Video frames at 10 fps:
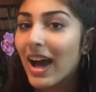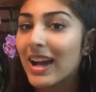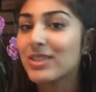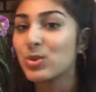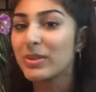I
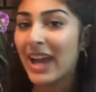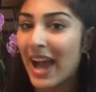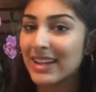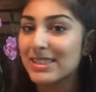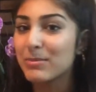got Stupid
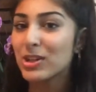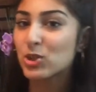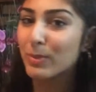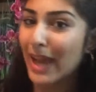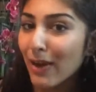Cat because he's being
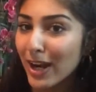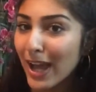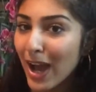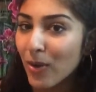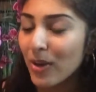a stupid cat right
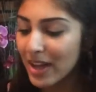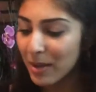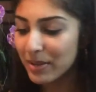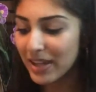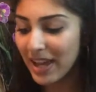now.
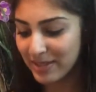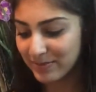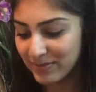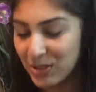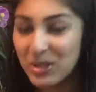But
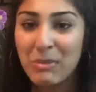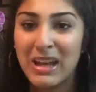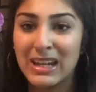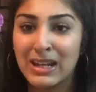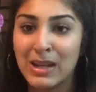yeah, those are
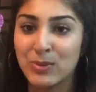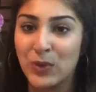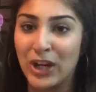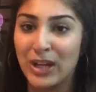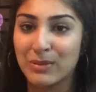my nicknames
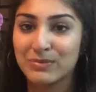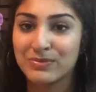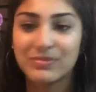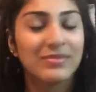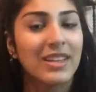for him.
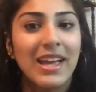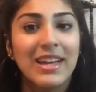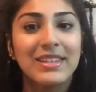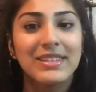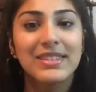
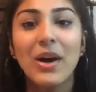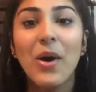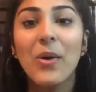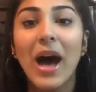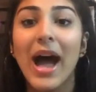So
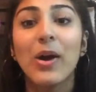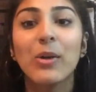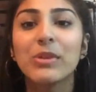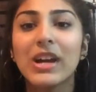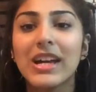I
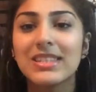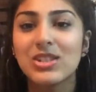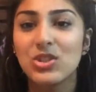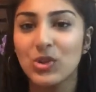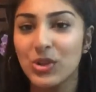hope you guys
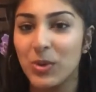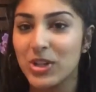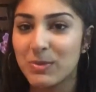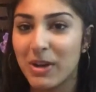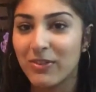enjoyed
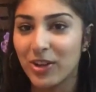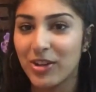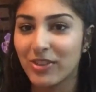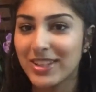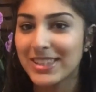watching my
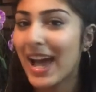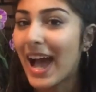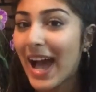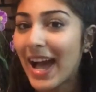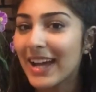furry friend
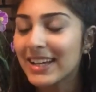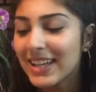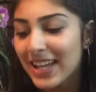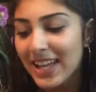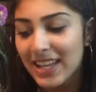tag,
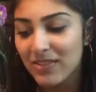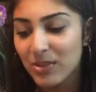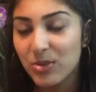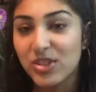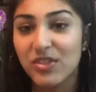
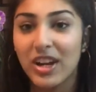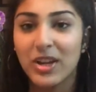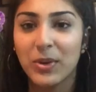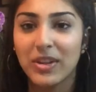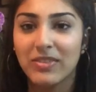even though it was a very
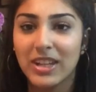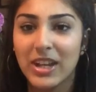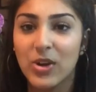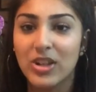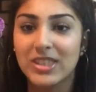quick
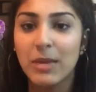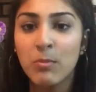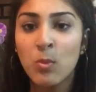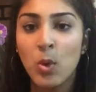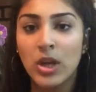video because
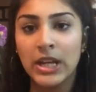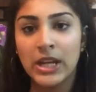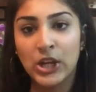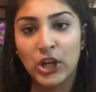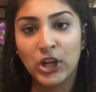someone
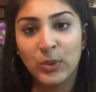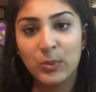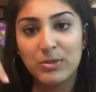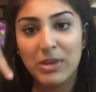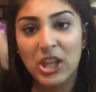here
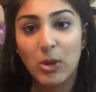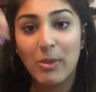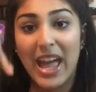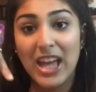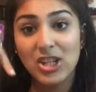was being a little
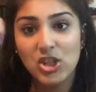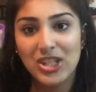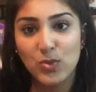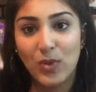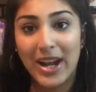bit
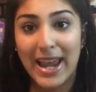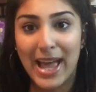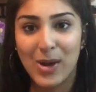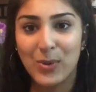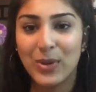anxious right
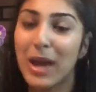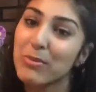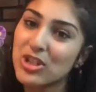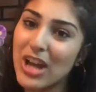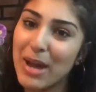now,
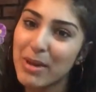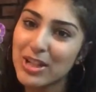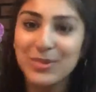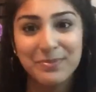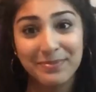camera shy
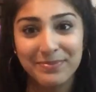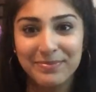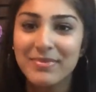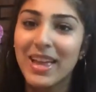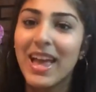much, hmm.